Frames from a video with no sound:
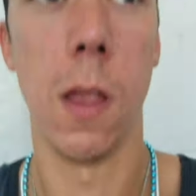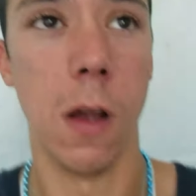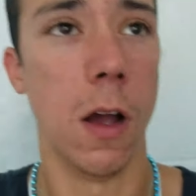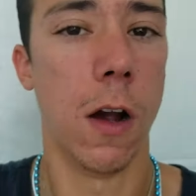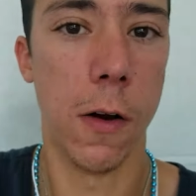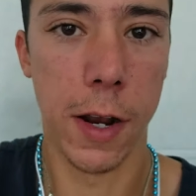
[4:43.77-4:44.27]

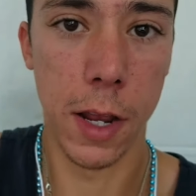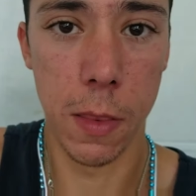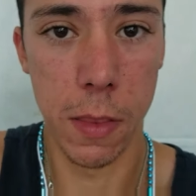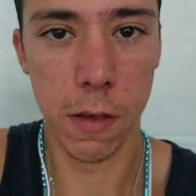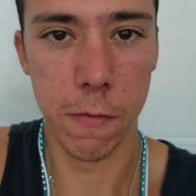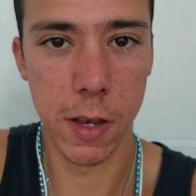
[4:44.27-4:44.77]
Alright,
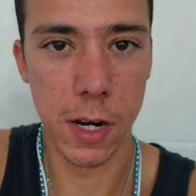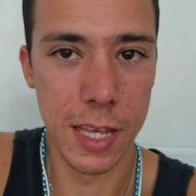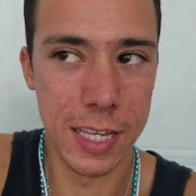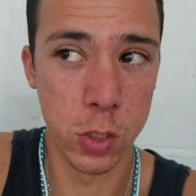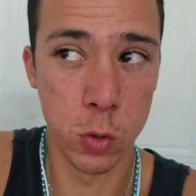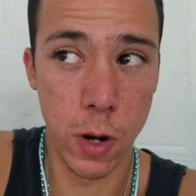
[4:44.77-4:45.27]
the event
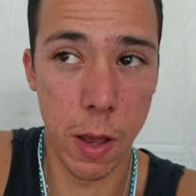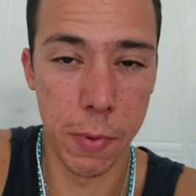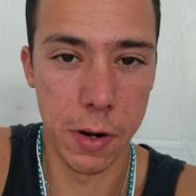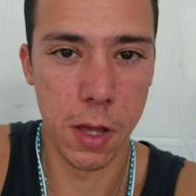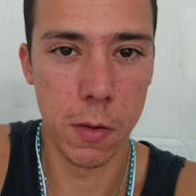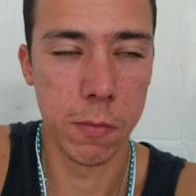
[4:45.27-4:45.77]
is wrapping
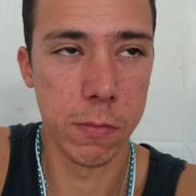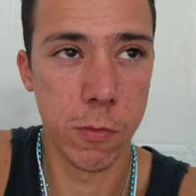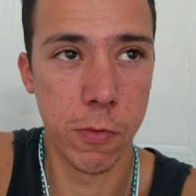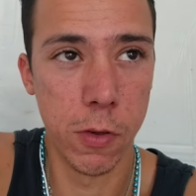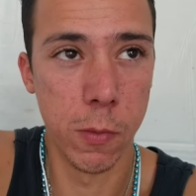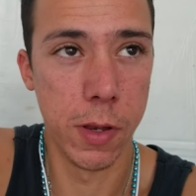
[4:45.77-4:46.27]
up. A
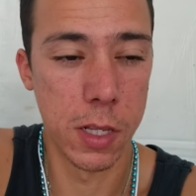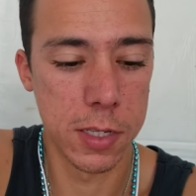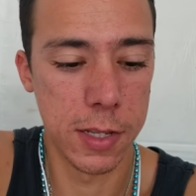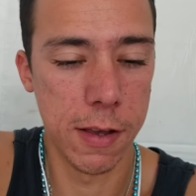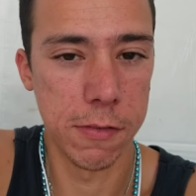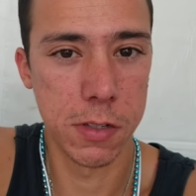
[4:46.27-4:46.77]
few minutes
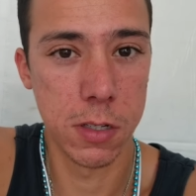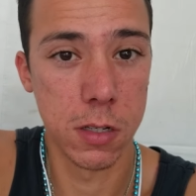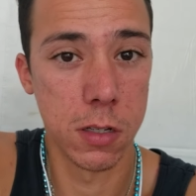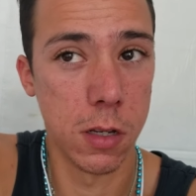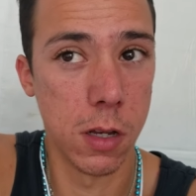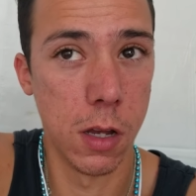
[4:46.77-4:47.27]
left.
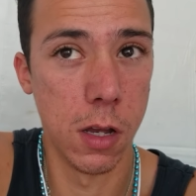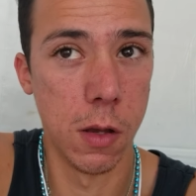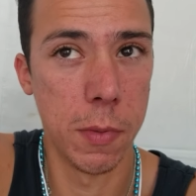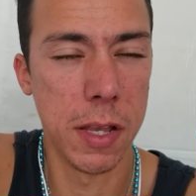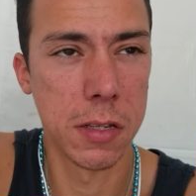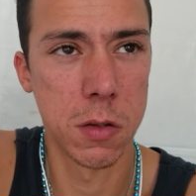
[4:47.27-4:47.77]
I'm
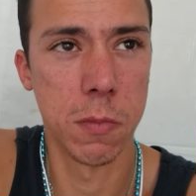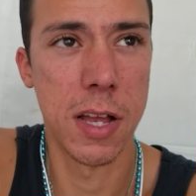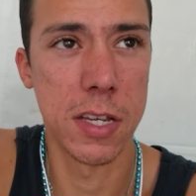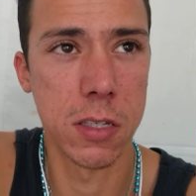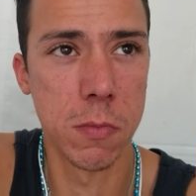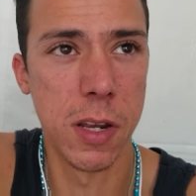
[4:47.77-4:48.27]
getting some
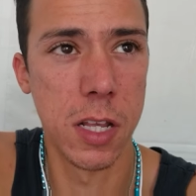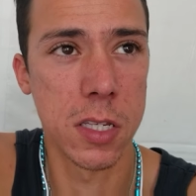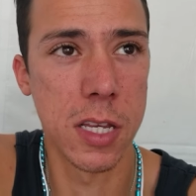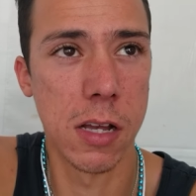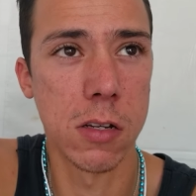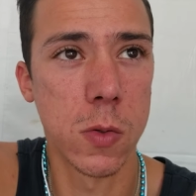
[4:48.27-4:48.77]
last minute
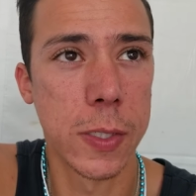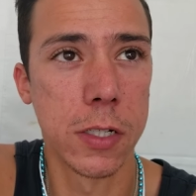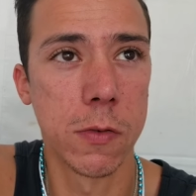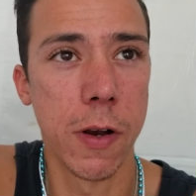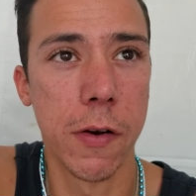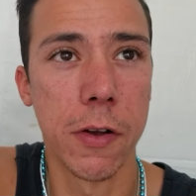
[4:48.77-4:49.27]
sales, which is
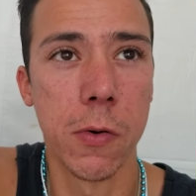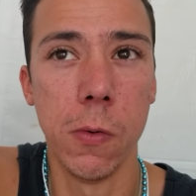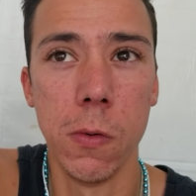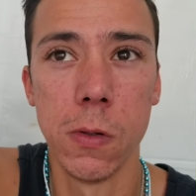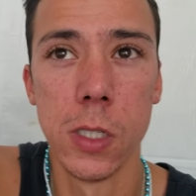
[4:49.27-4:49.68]
very cool.